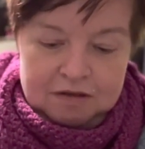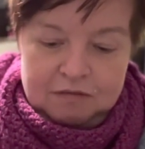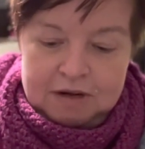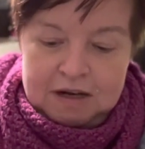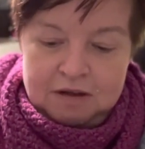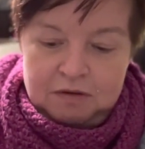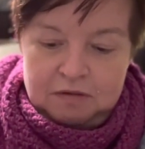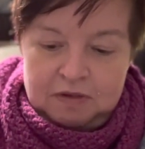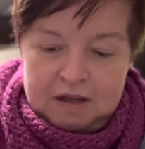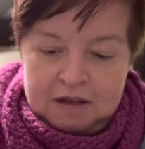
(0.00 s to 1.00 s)
run out
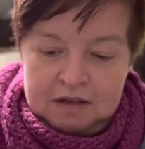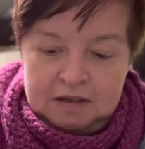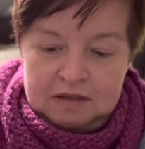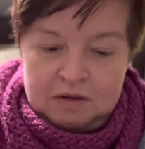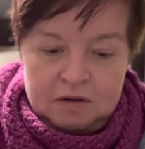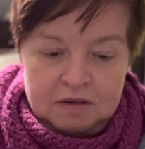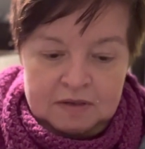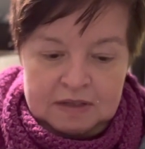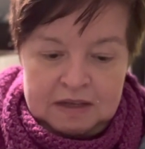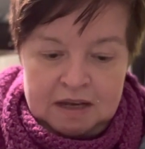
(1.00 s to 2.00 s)
of yarn. It's all the
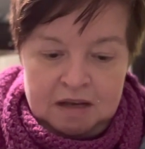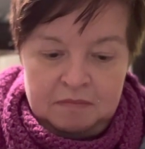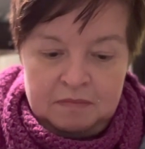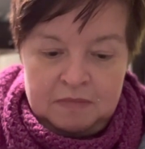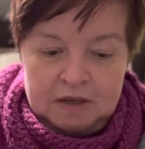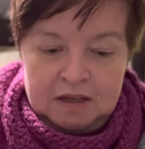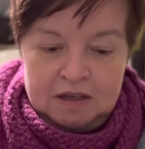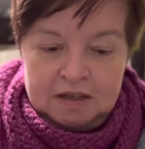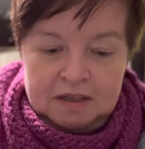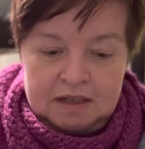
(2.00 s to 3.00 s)
same
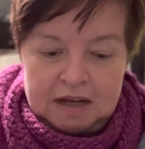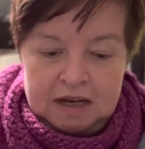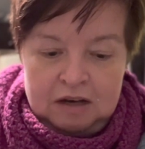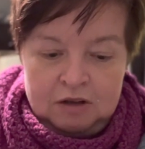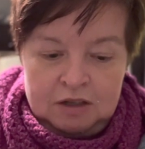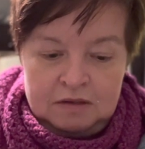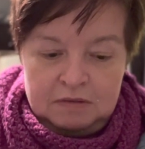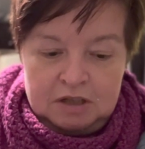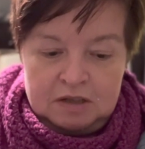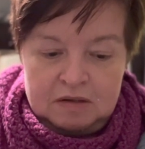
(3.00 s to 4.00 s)
dye lot,
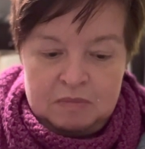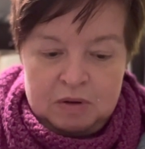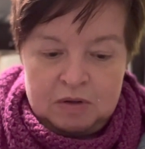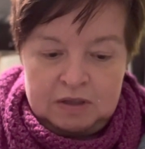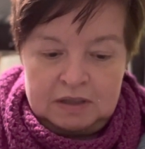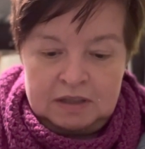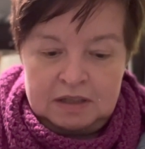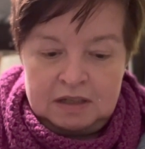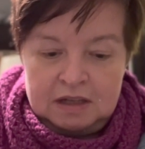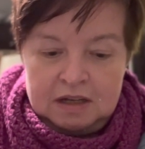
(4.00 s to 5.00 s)
which is
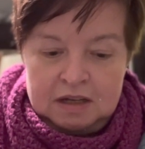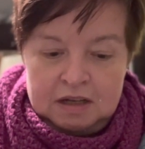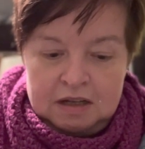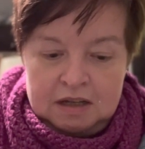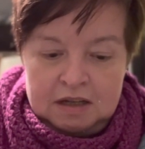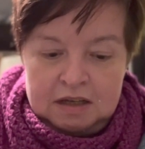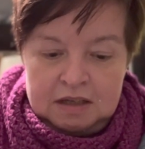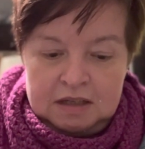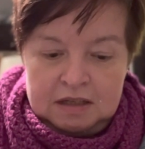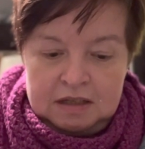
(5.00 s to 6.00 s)
important,
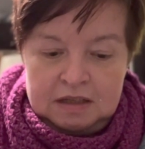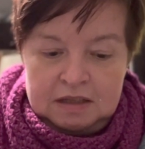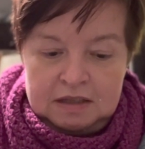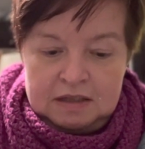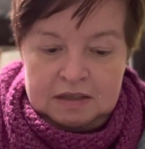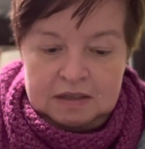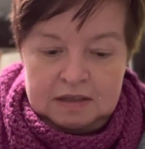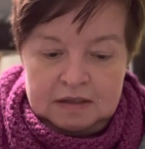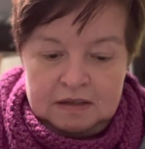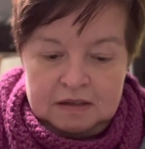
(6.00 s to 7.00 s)
and
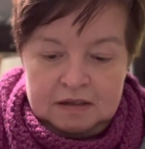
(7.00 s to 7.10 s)
it's